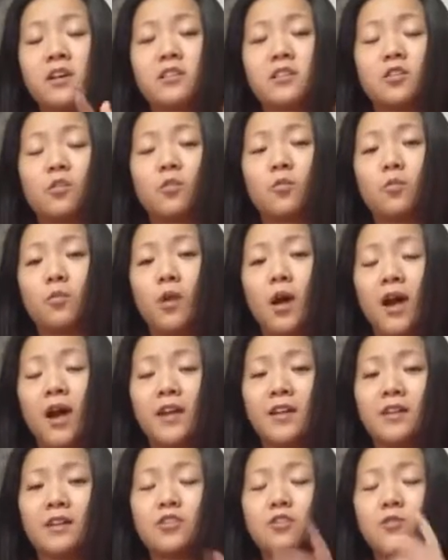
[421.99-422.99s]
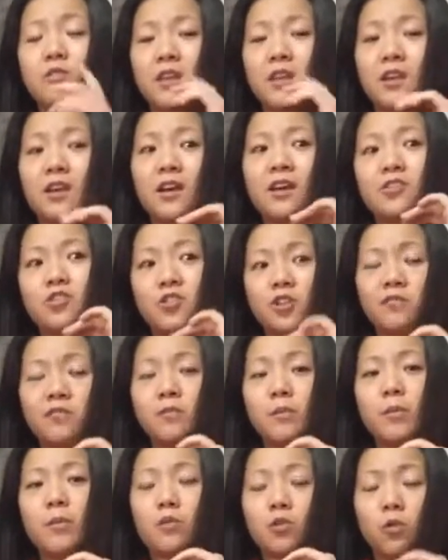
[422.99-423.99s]
is, I you need
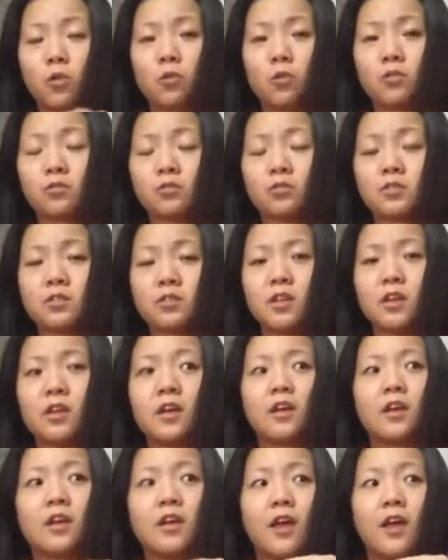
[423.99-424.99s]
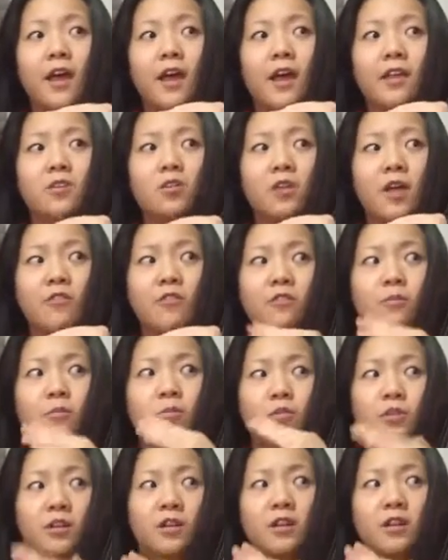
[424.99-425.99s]
achievable goals and you have to
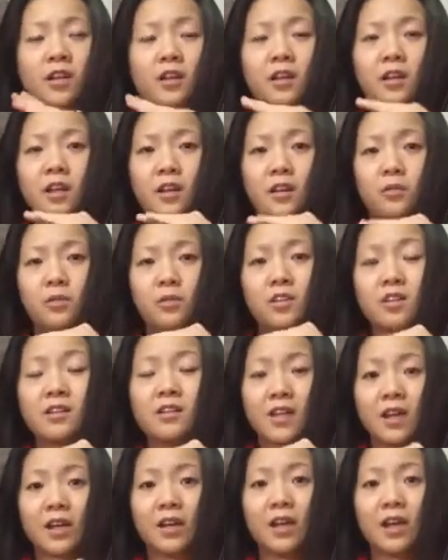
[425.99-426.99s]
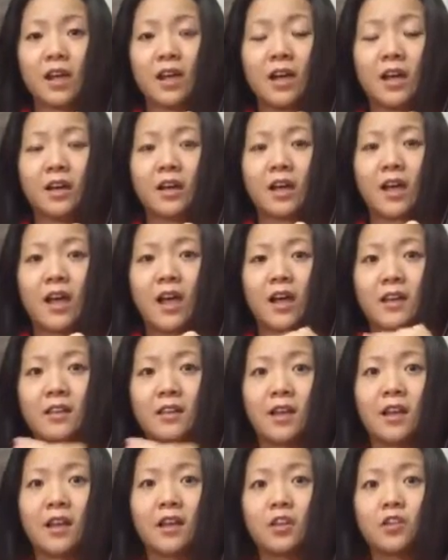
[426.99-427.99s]
put it like with a deadline and
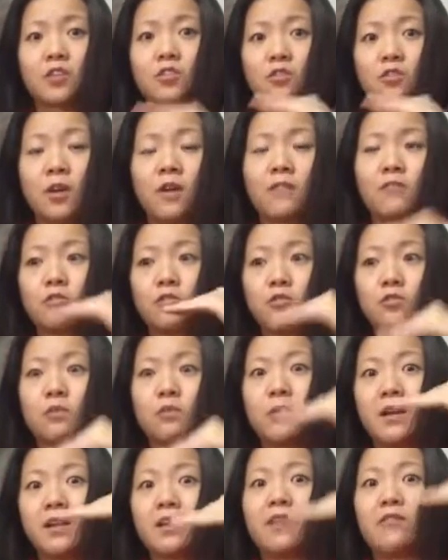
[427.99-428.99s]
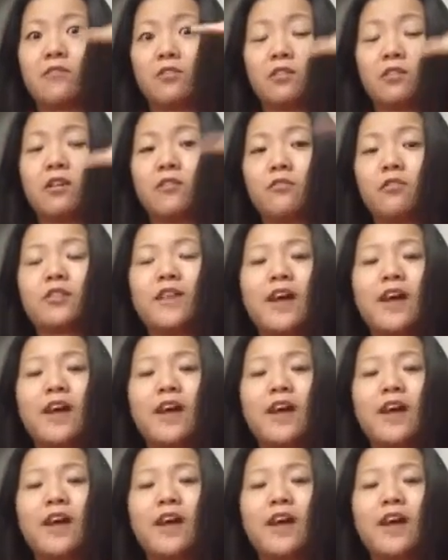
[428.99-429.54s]
then you have to do it by level and level.